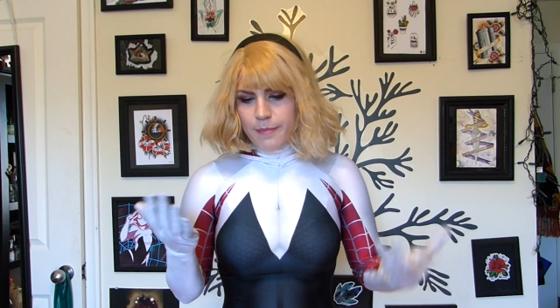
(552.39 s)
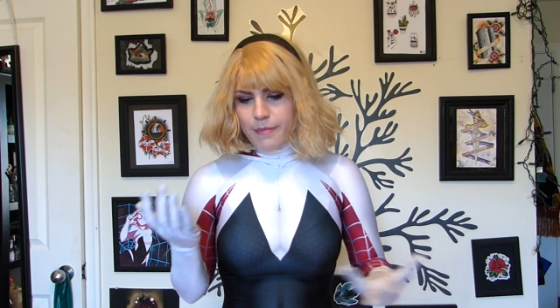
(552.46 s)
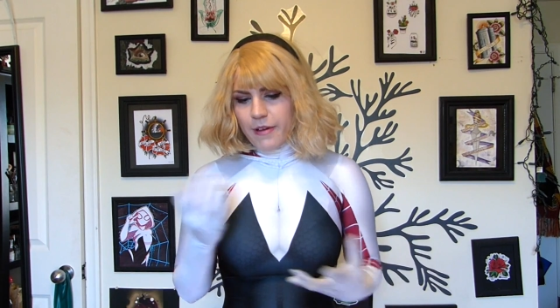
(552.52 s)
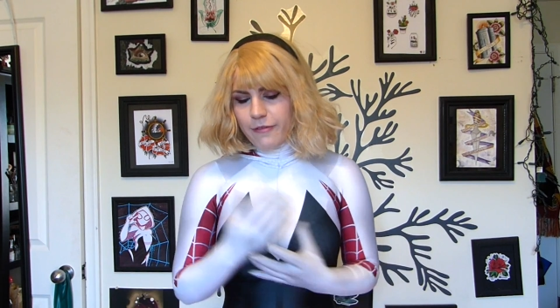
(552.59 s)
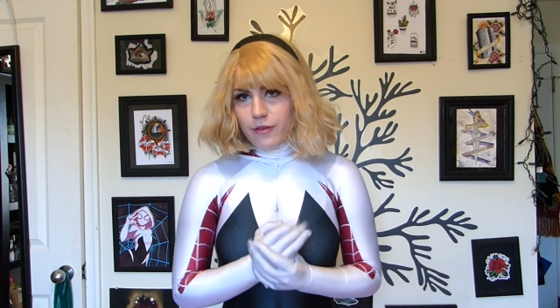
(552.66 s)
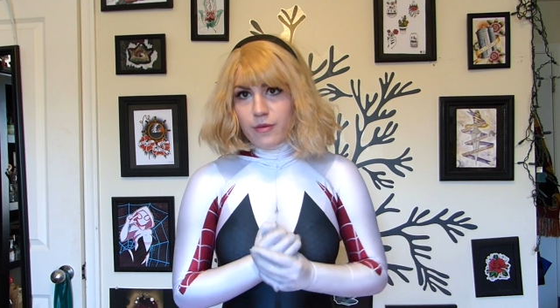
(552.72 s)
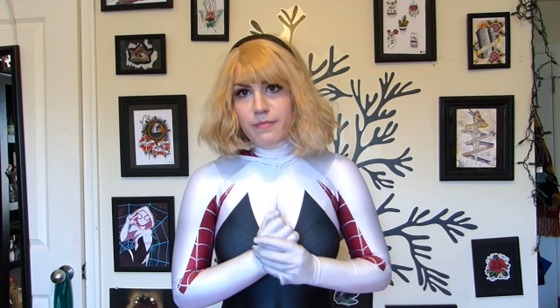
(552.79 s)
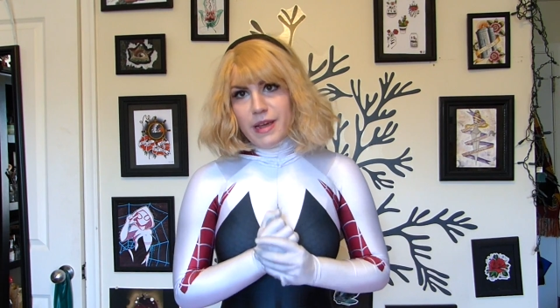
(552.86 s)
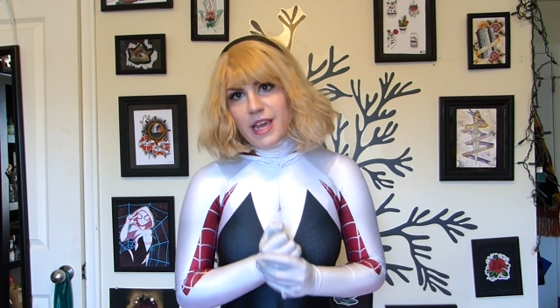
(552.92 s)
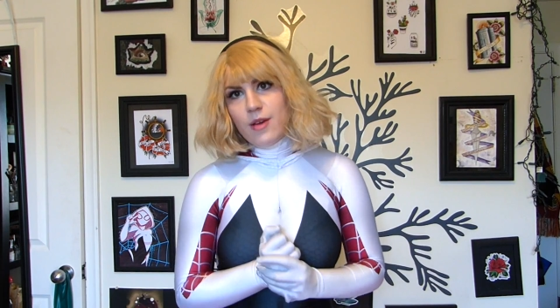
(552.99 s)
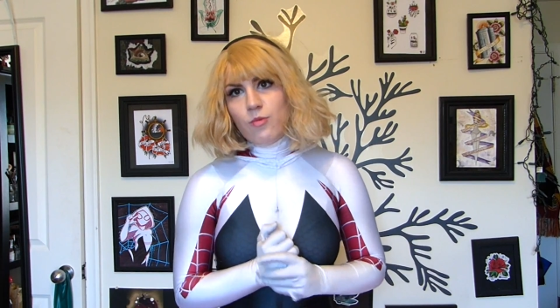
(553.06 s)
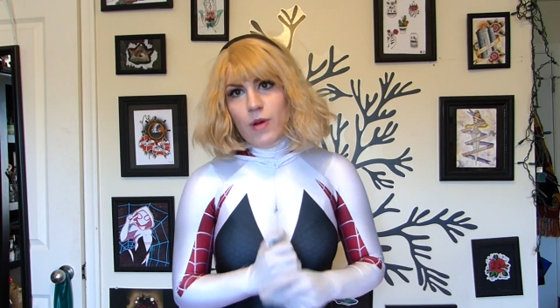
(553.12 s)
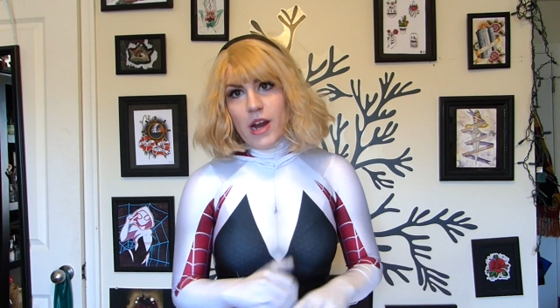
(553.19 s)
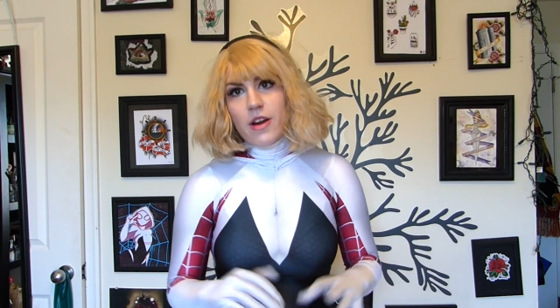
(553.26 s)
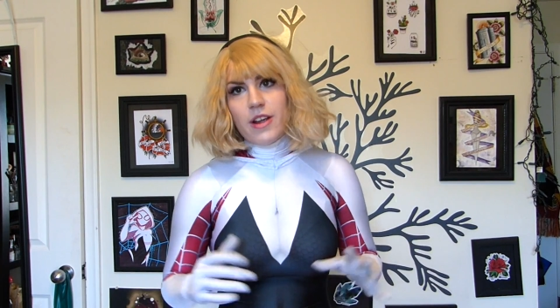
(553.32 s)
but for me
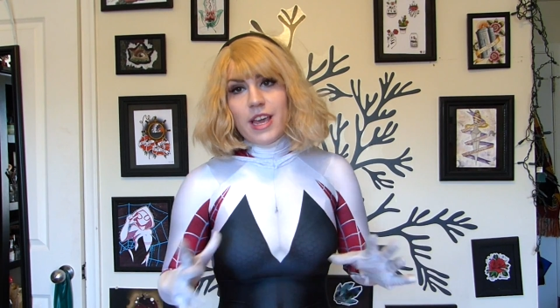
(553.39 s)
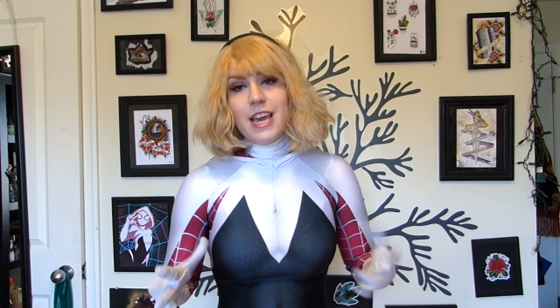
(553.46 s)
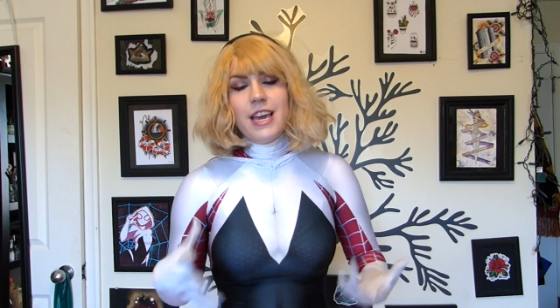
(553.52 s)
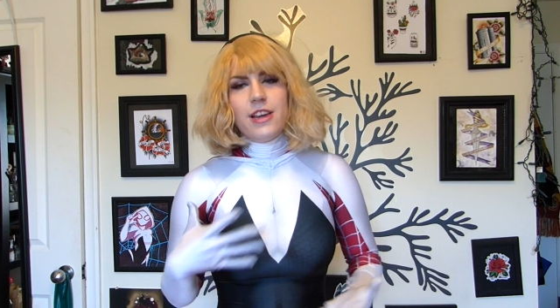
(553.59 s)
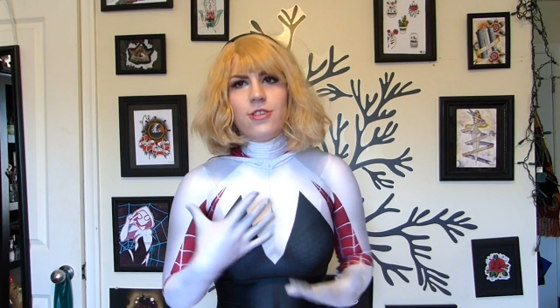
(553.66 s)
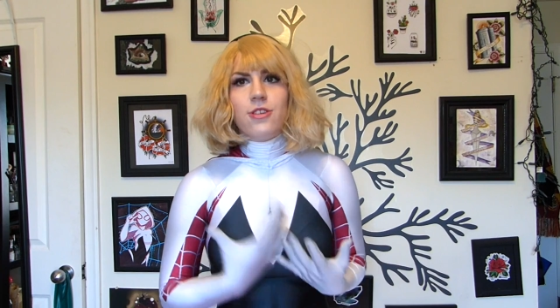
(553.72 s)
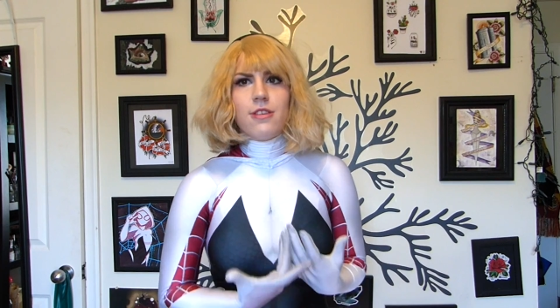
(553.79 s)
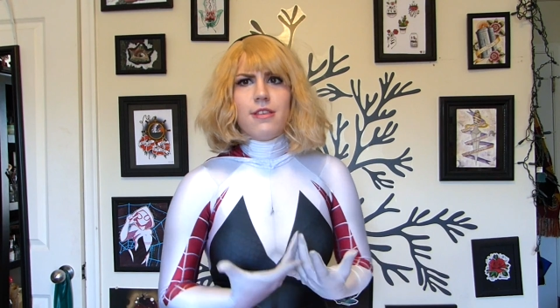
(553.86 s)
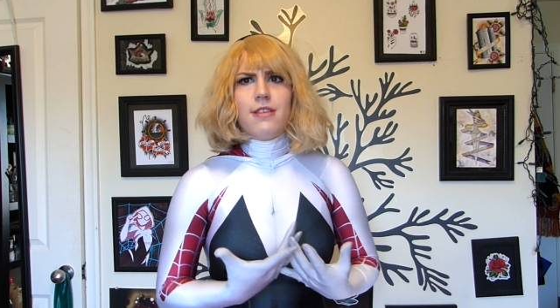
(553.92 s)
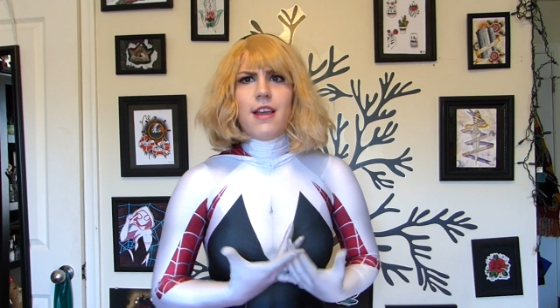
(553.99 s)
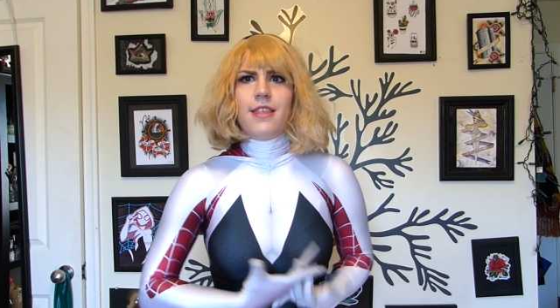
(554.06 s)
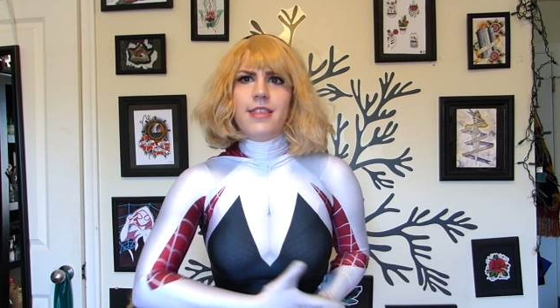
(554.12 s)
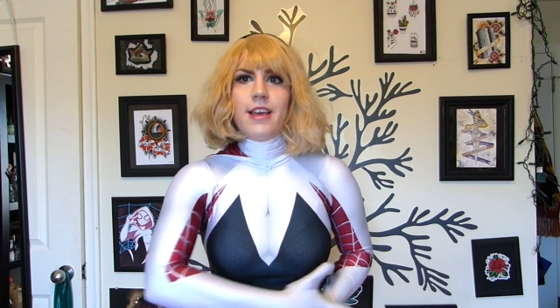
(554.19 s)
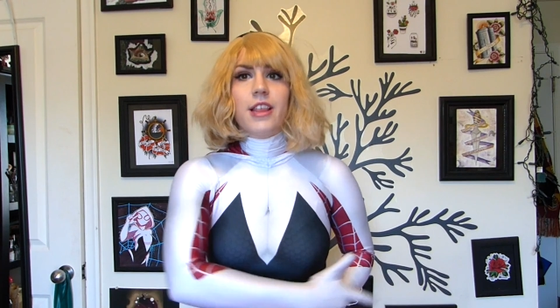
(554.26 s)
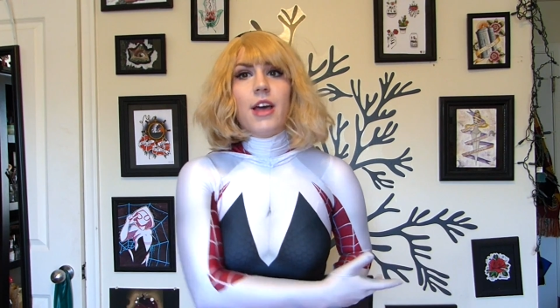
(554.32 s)
wearing it, it's just
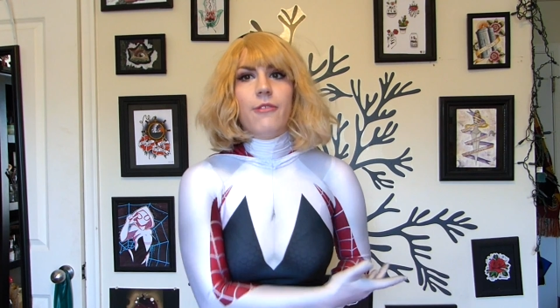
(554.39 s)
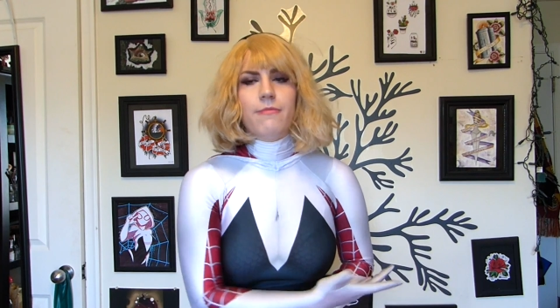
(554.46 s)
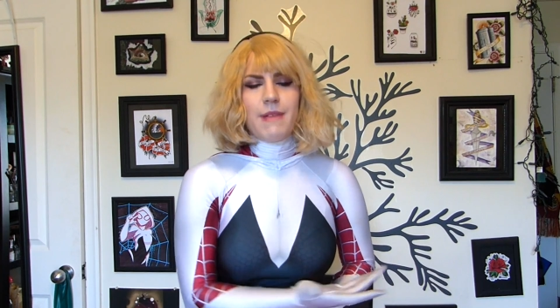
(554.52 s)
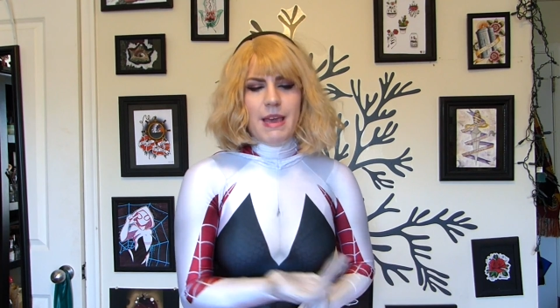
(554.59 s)
a thing that would